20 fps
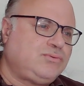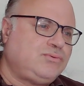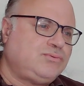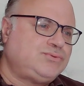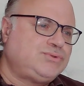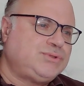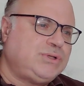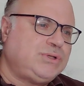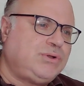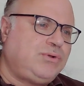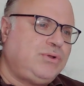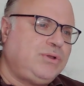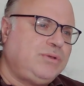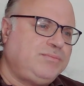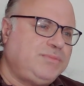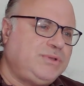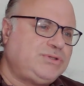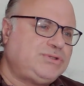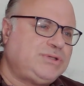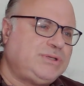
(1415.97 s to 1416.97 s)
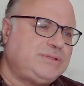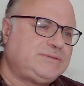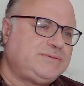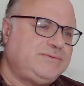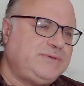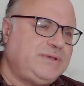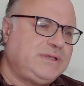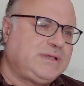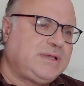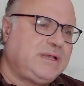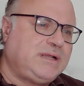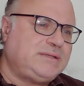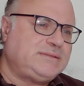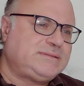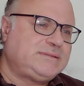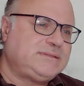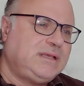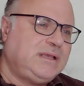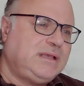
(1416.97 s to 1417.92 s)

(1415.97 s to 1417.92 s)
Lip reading: to zero-emissions vehicles.